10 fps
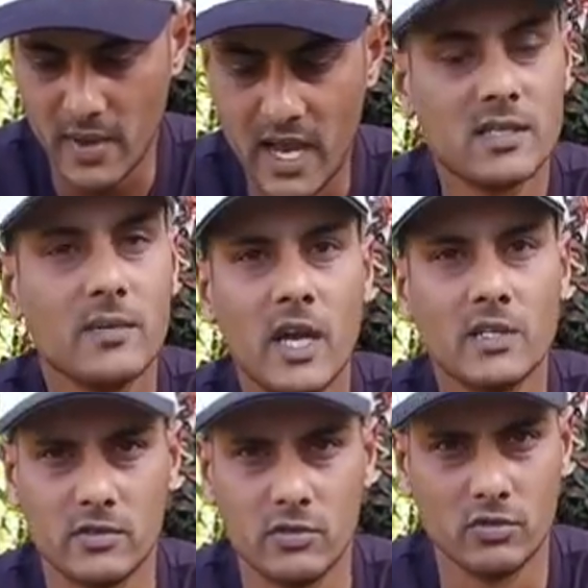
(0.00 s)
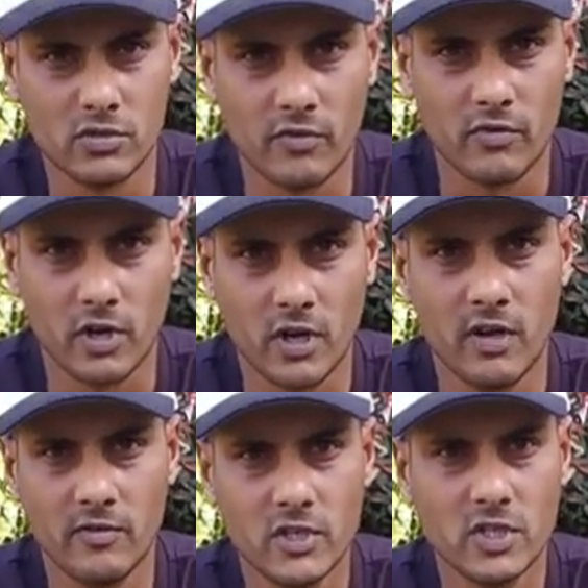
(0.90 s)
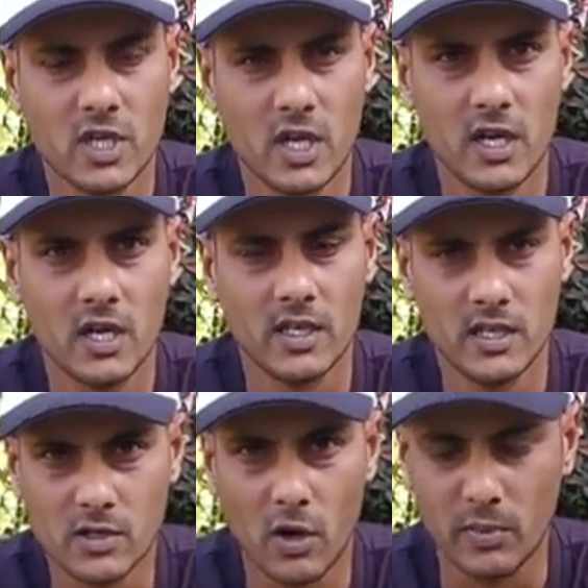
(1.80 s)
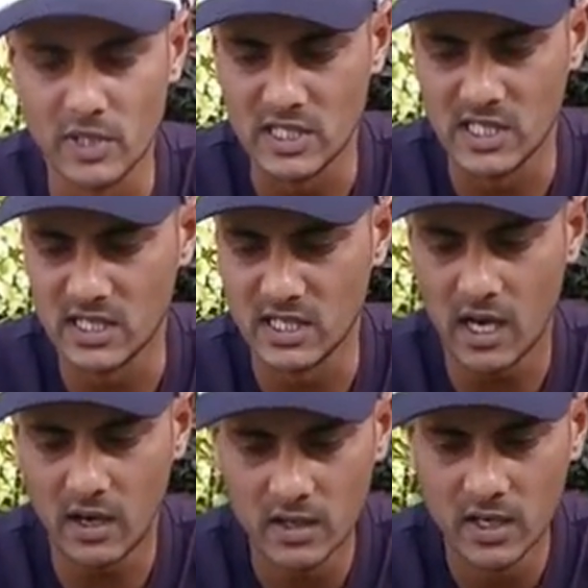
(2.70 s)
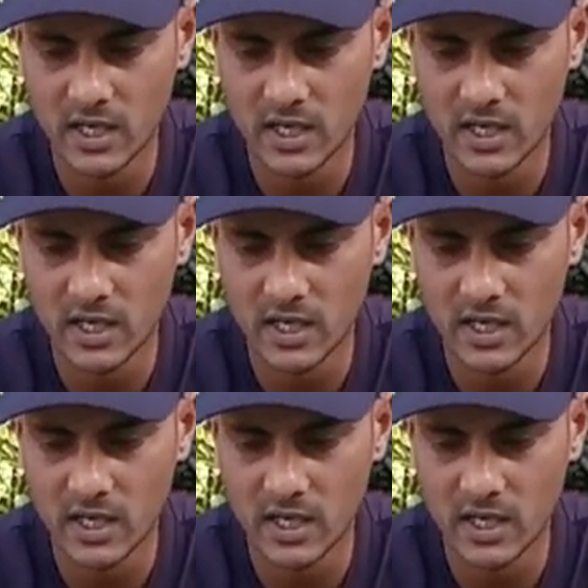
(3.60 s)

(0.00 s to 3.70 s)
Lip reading: maximize the use of your crayfish. It is open season now.